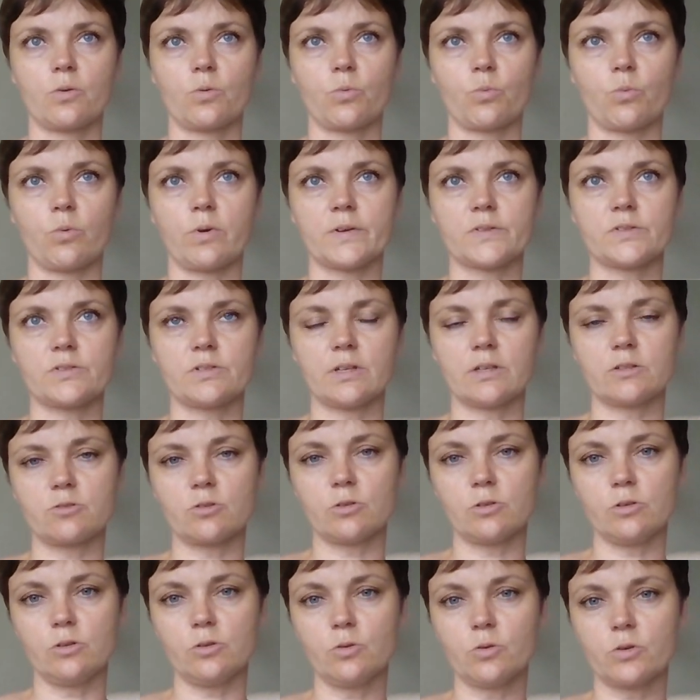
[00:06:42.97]
wanting
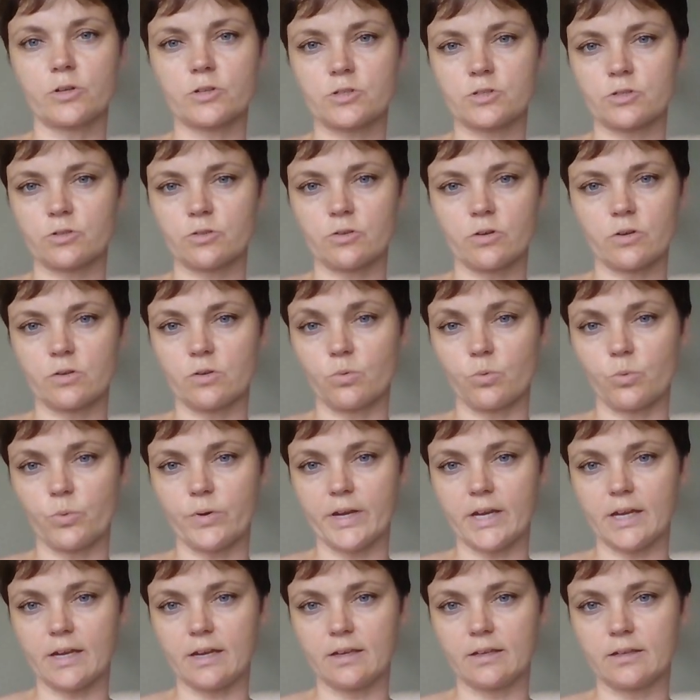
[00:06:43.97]
to look a certain
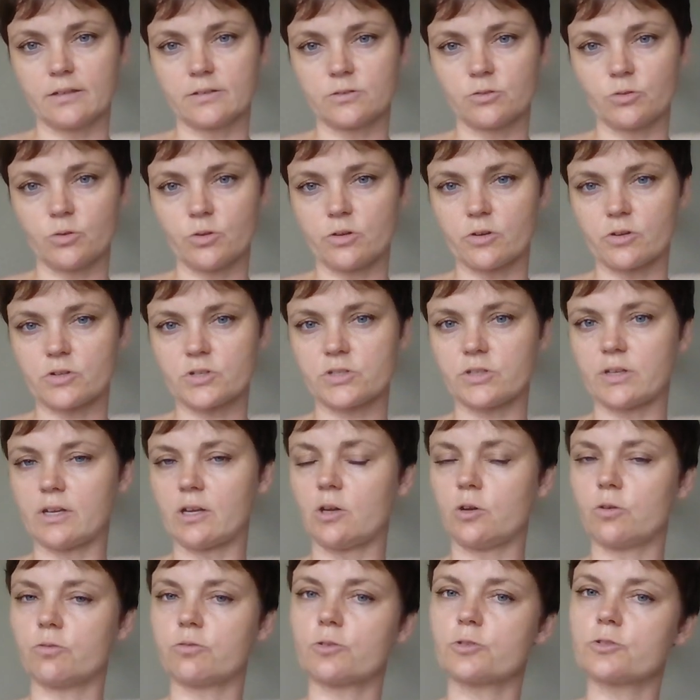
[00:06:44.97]
way to
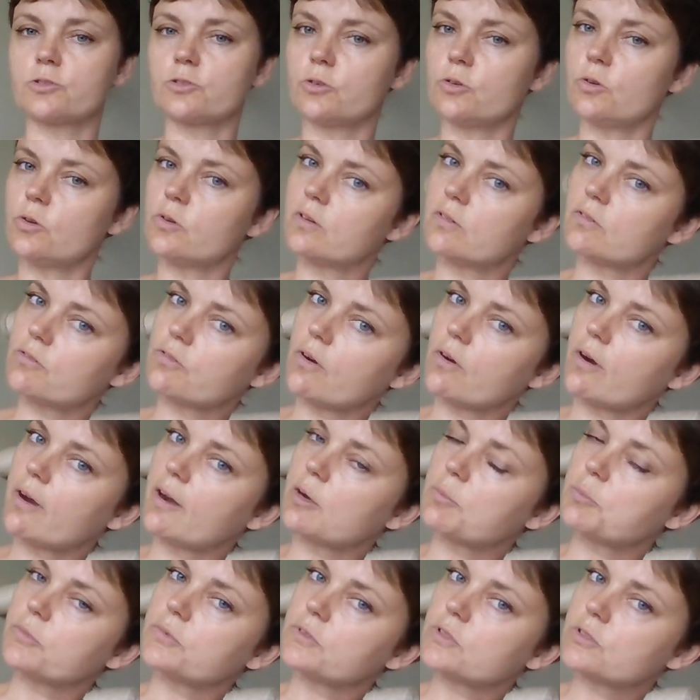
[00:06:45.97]
yourself or to your
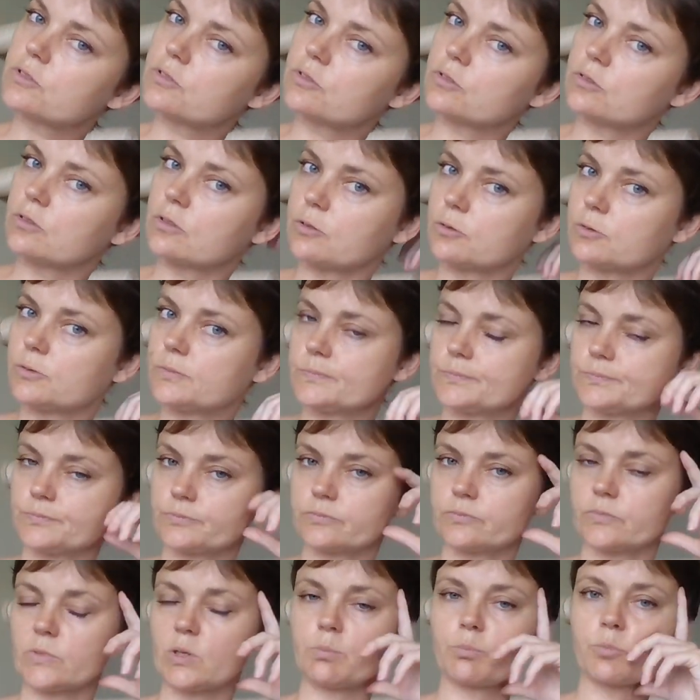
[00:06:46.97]
environment, you know.
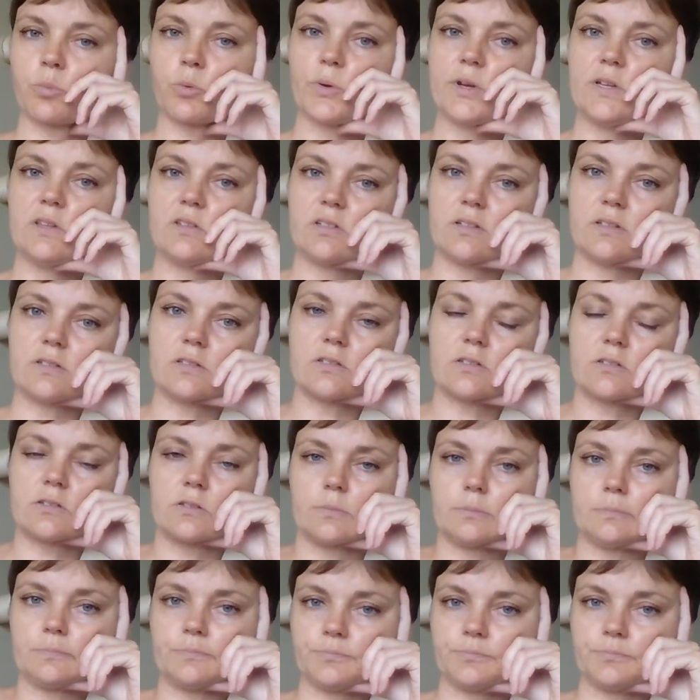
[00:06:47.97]
The pretense